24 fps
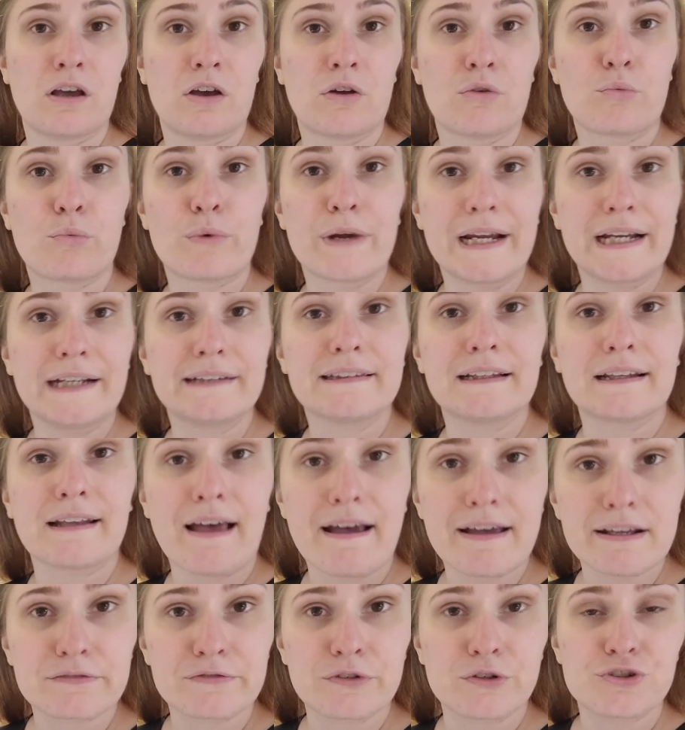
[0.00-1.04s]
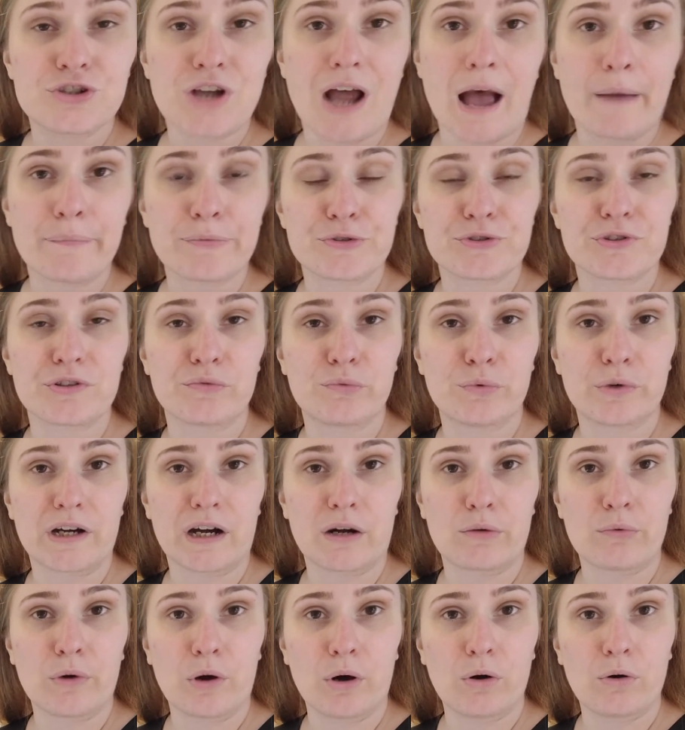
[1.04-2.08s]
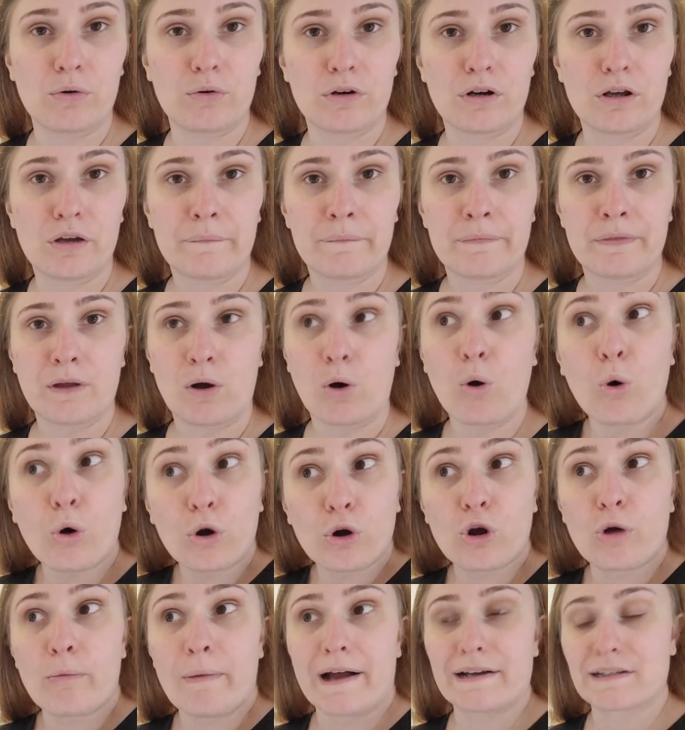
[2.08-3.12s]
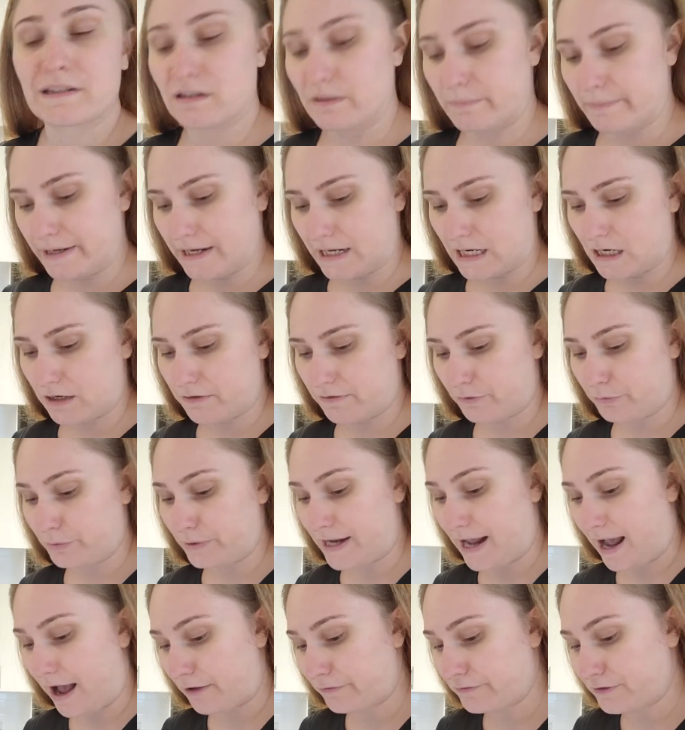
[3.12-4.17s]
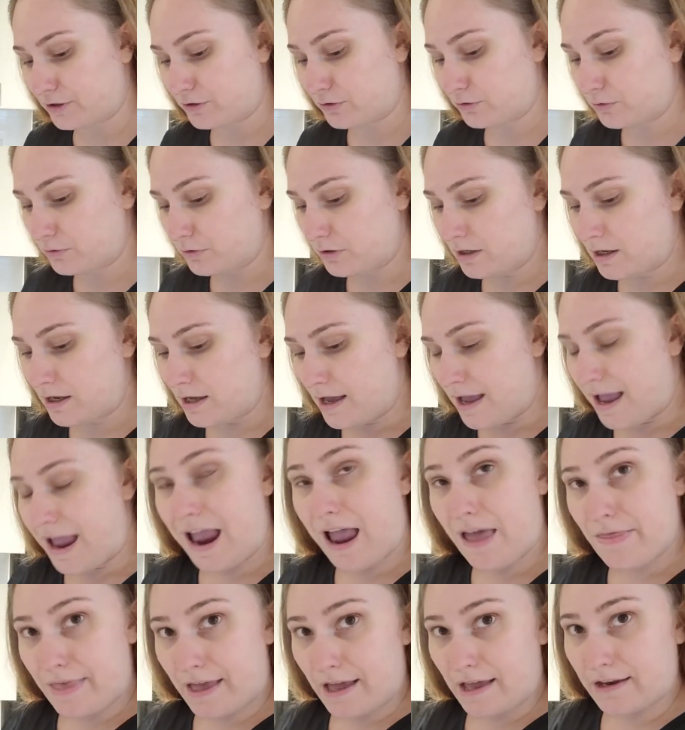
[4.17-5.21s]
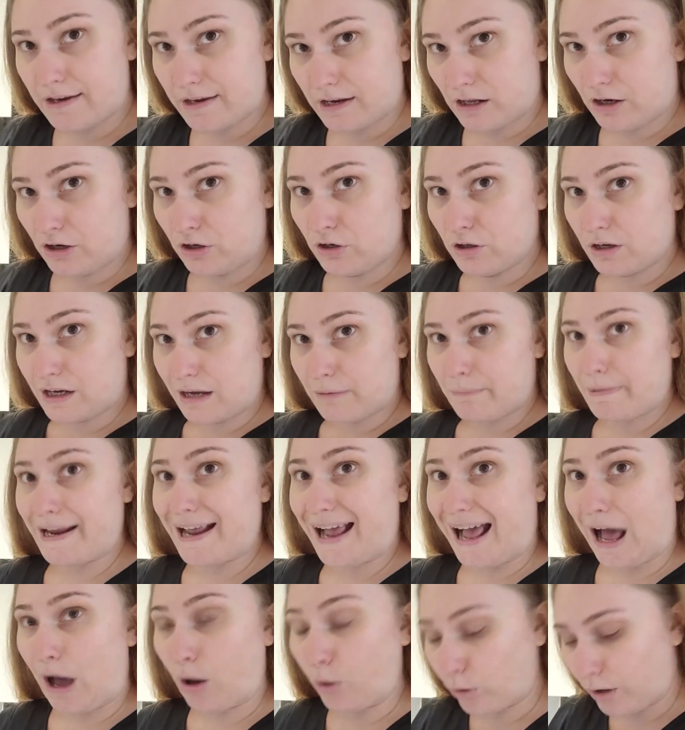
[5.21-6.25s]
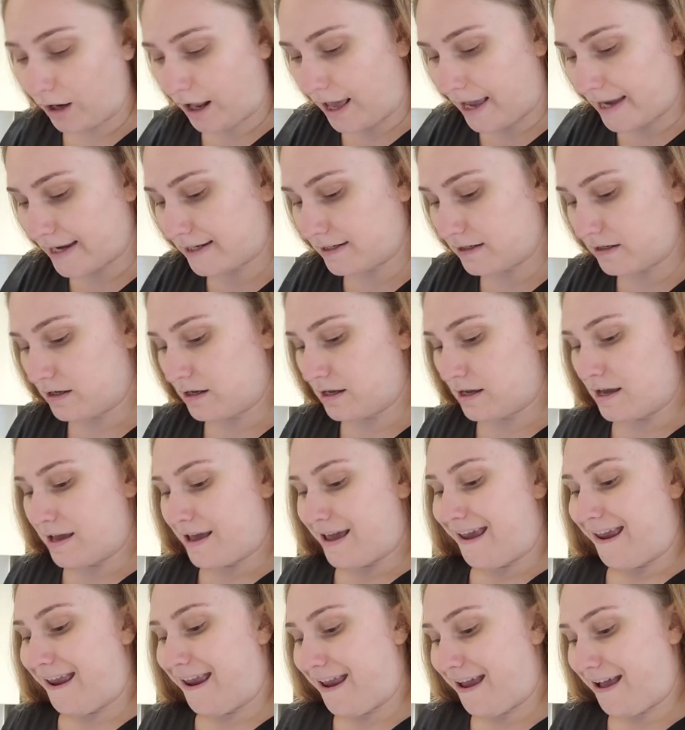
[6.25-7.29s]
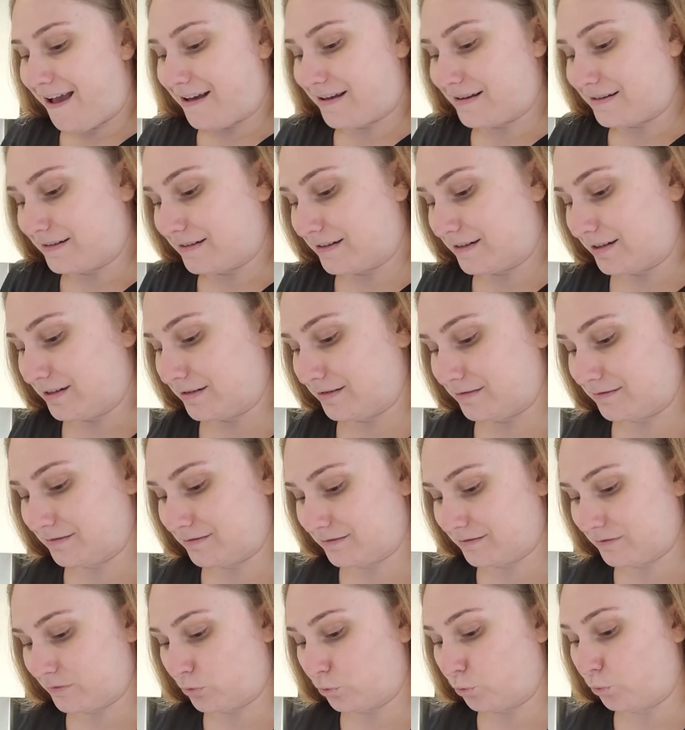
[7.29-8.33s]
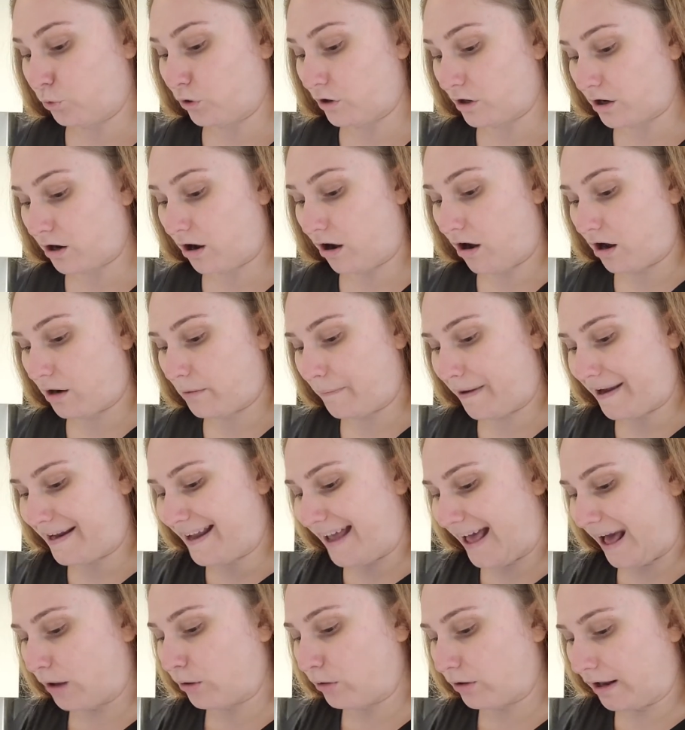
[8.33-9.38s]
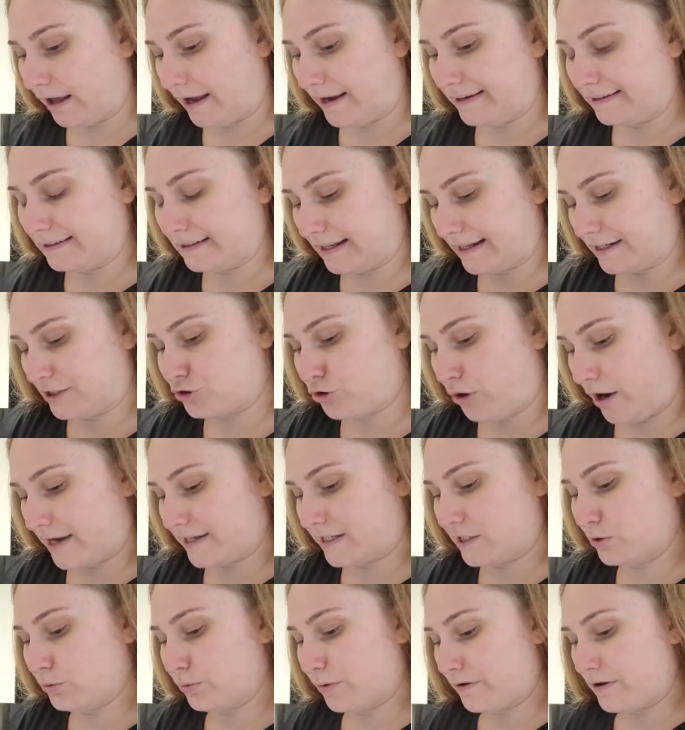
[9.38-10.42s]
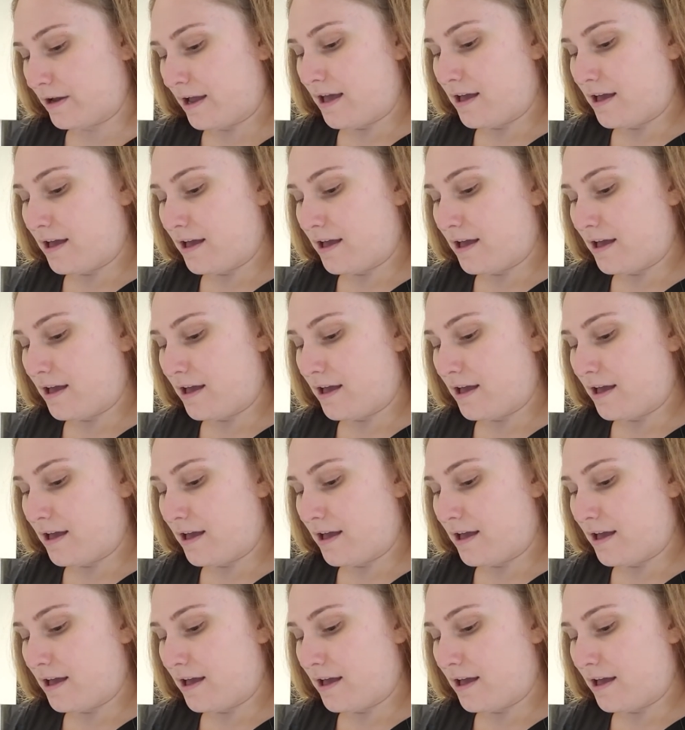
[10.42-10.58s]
read the last few chapters of what I wrote, or go back to the beginning if I really have to, and then look at my outline and work on my outline, like try to